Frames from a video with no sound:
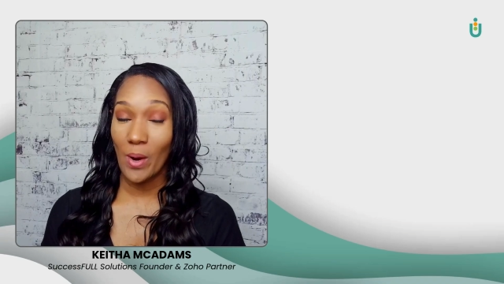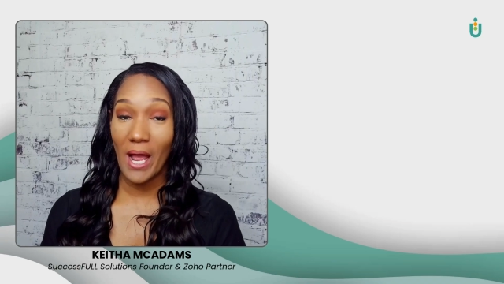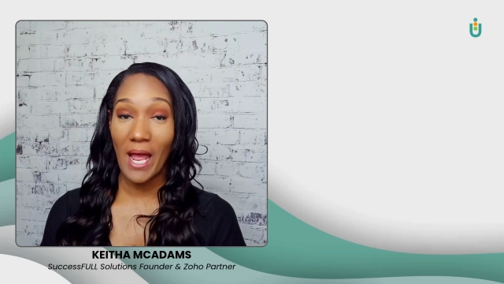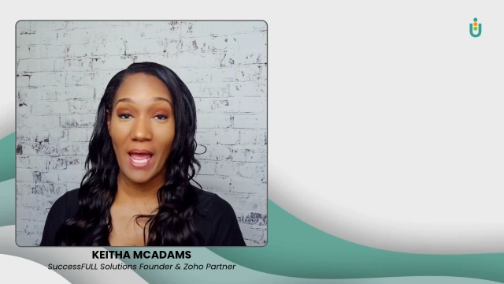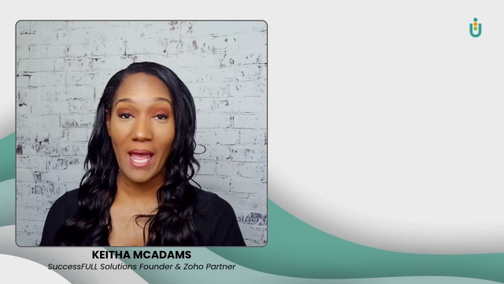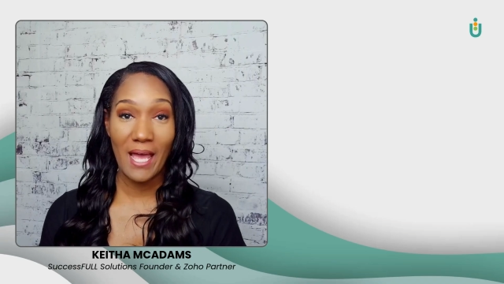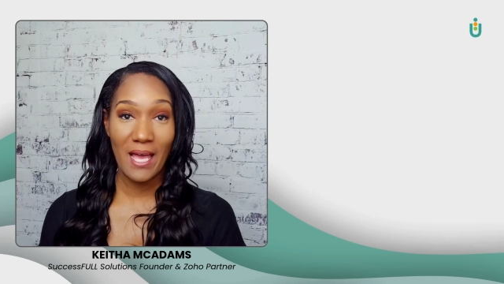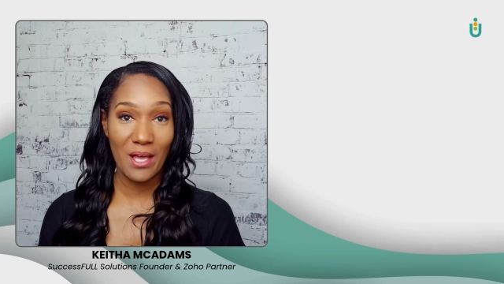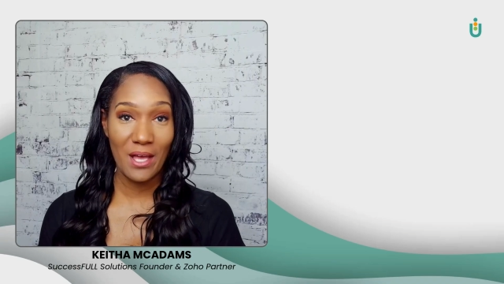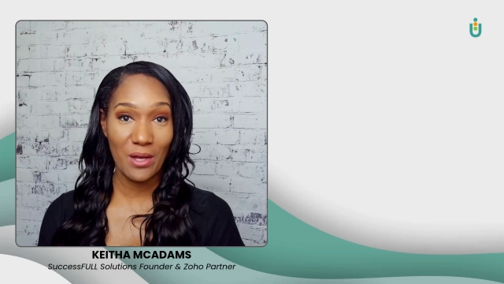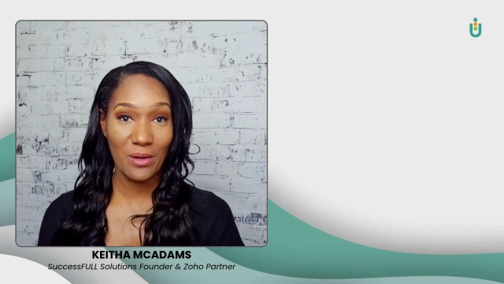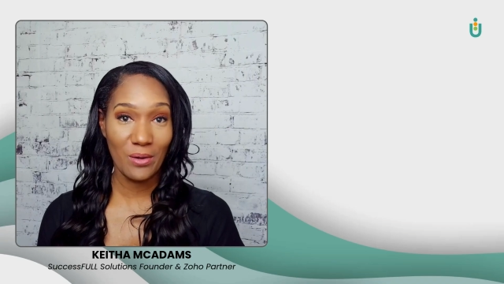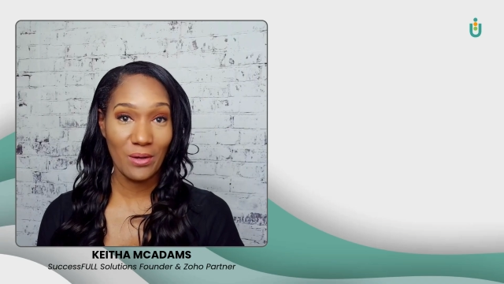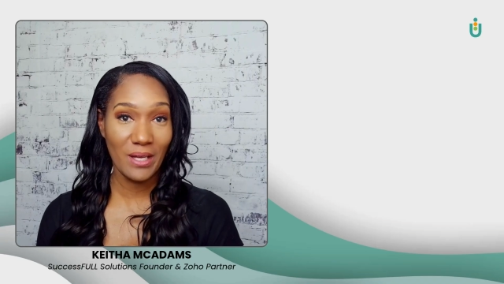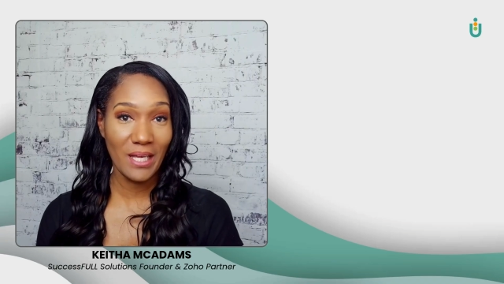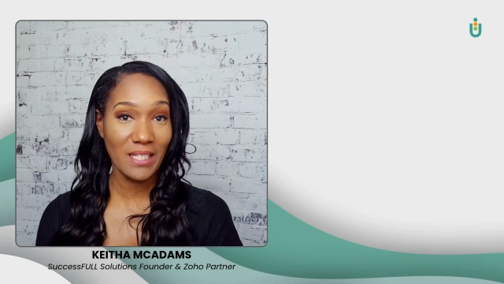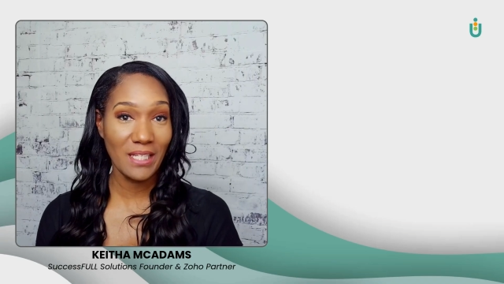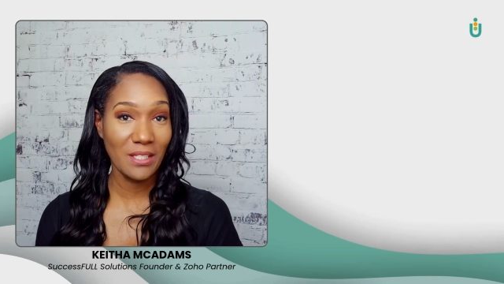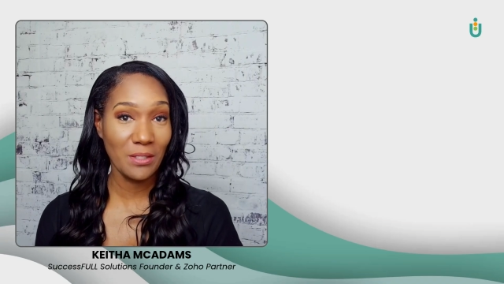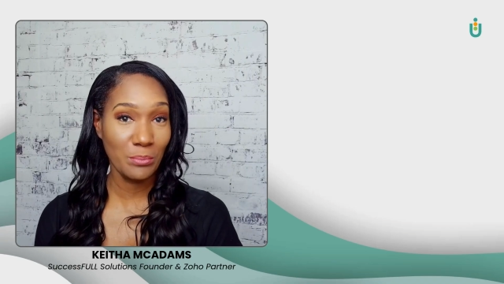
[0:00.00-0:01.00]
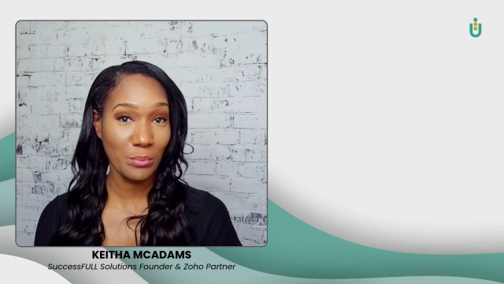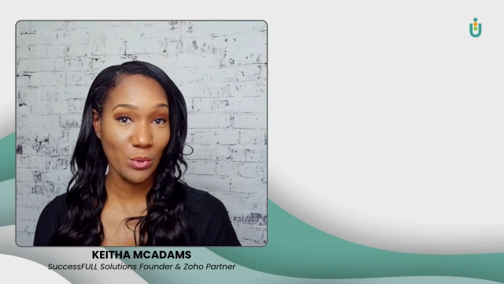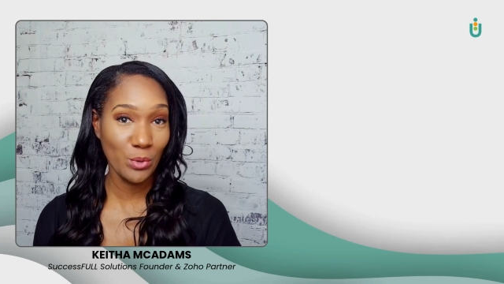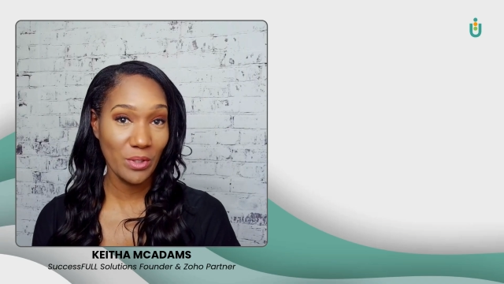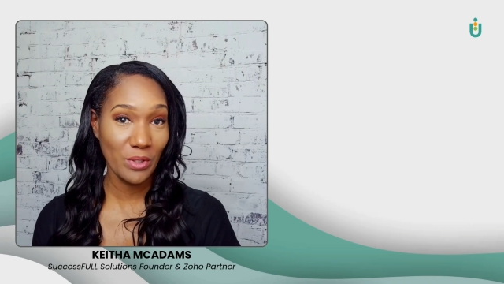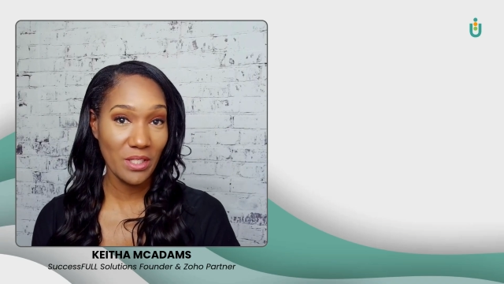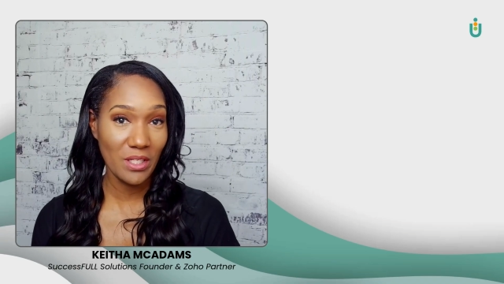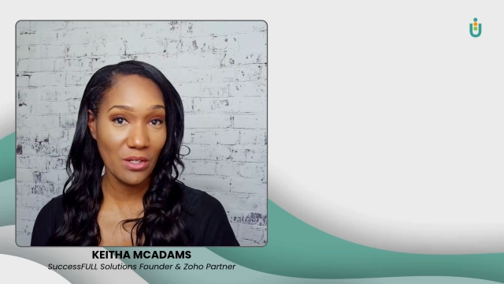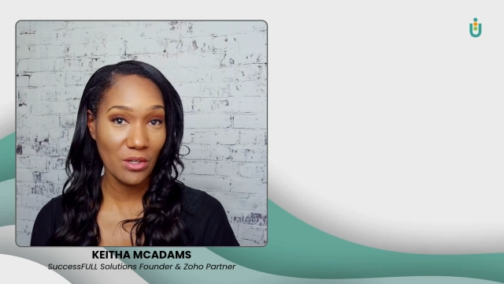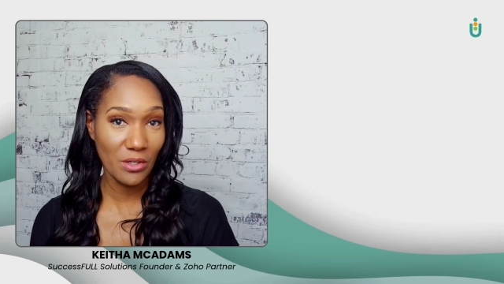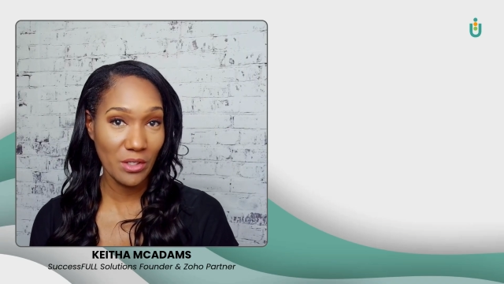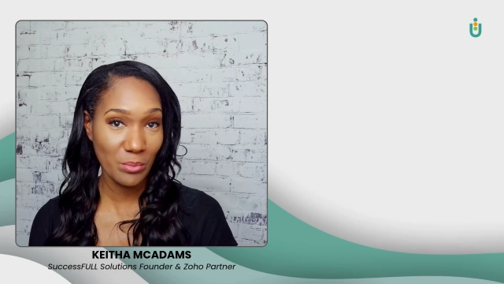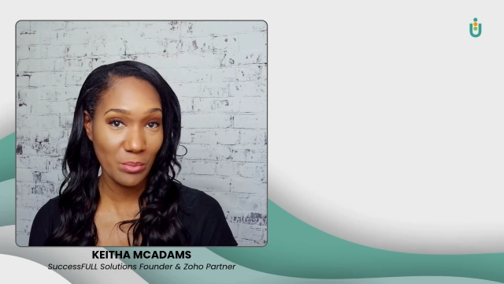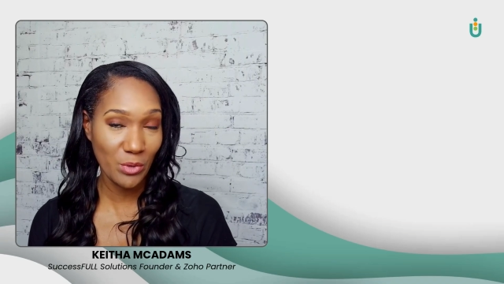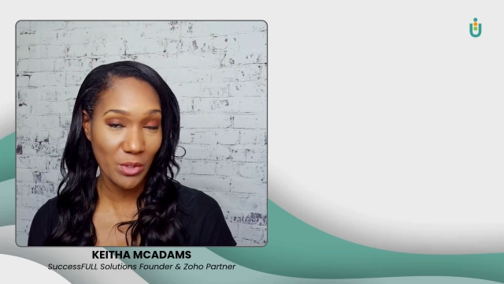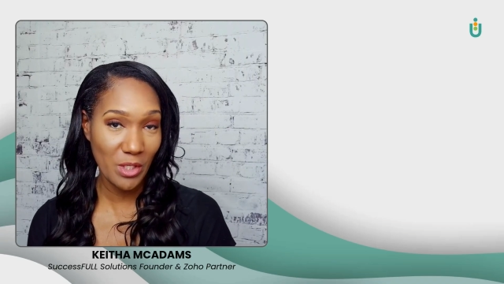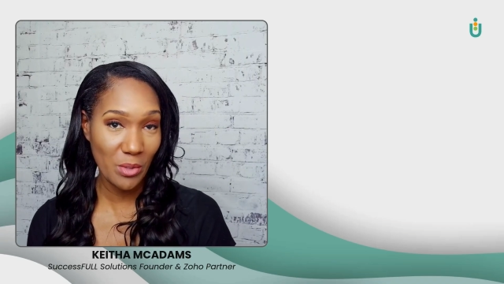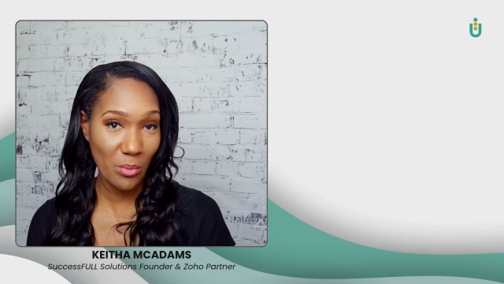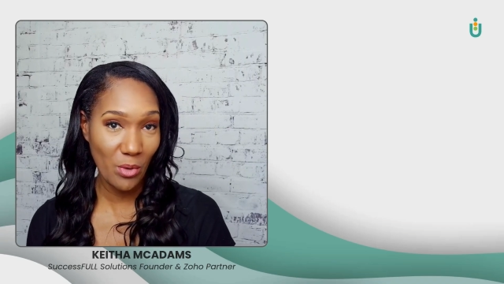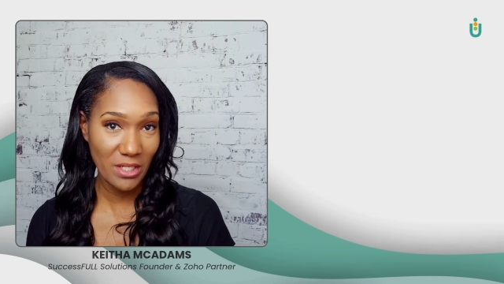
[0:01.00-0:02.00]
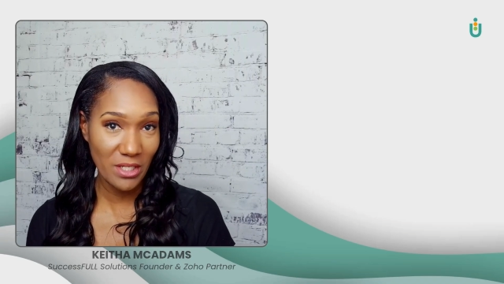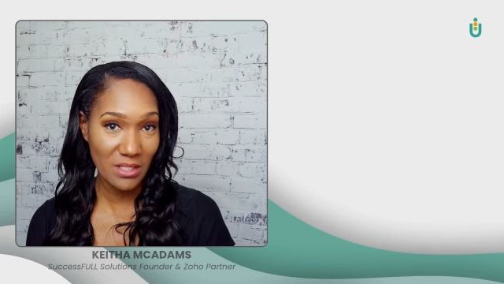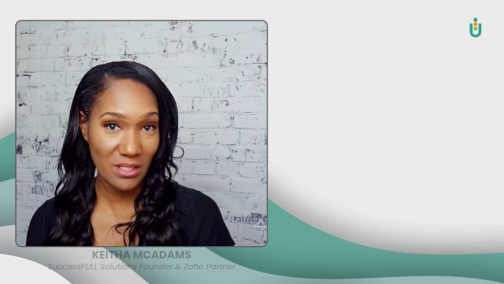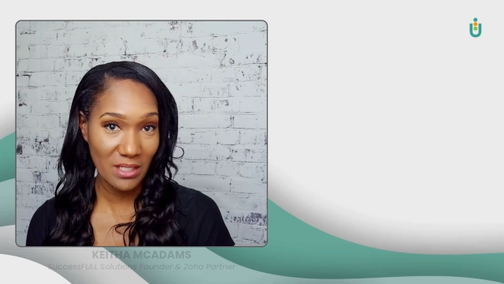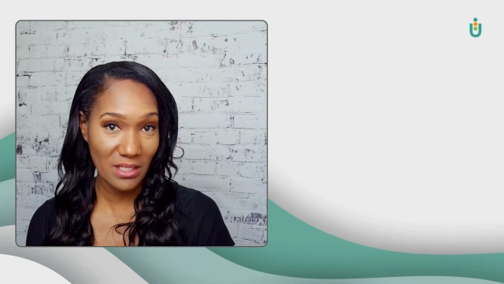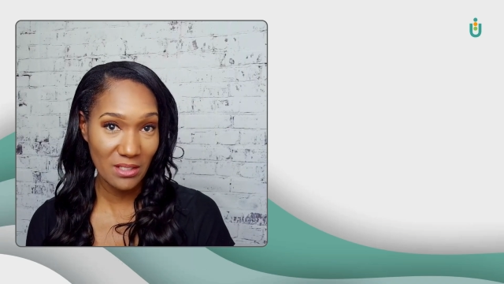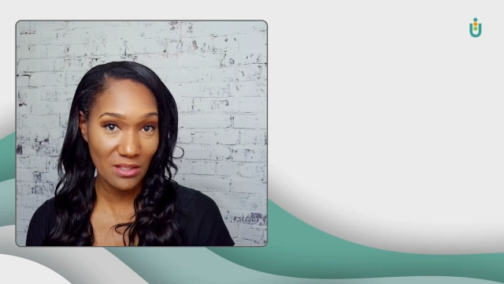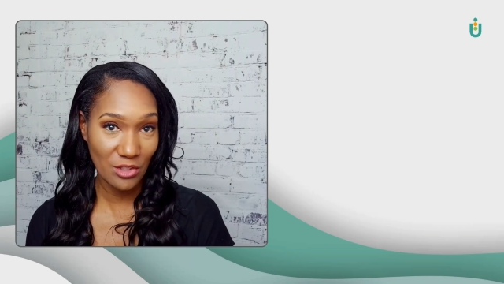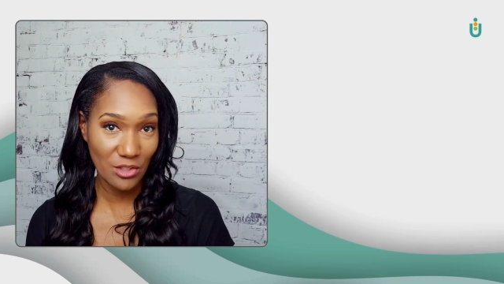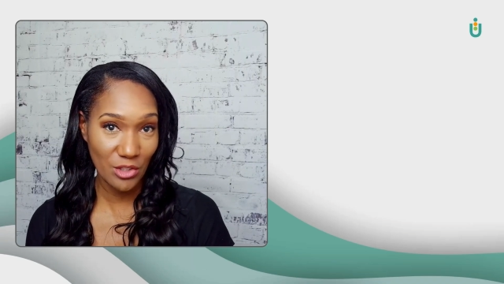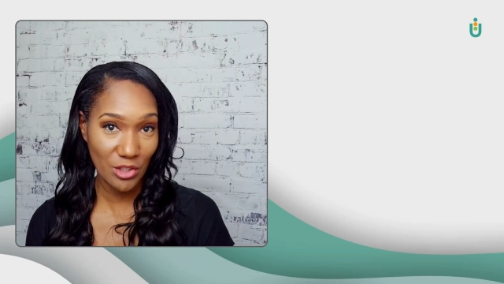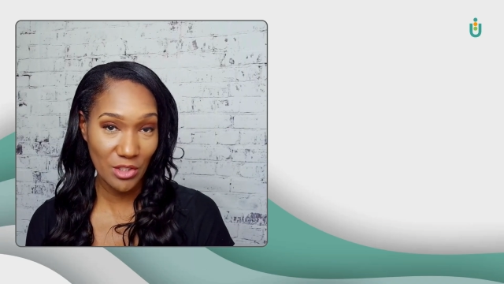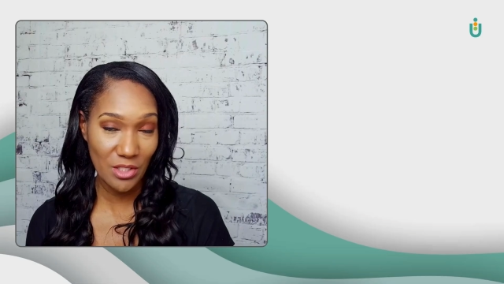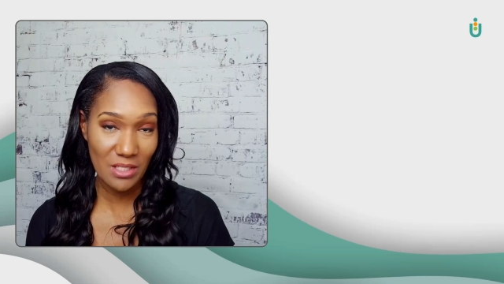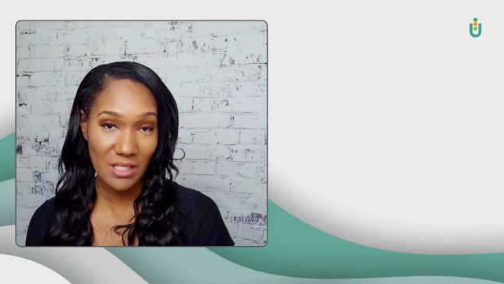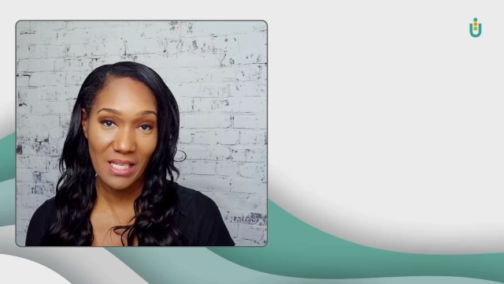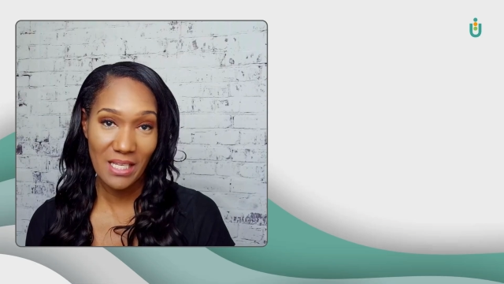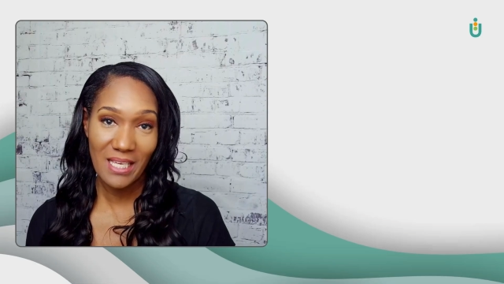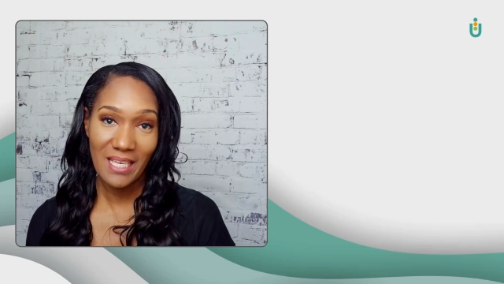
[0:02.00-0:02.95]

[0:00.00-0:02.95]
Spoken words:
how an employee onboarding process looks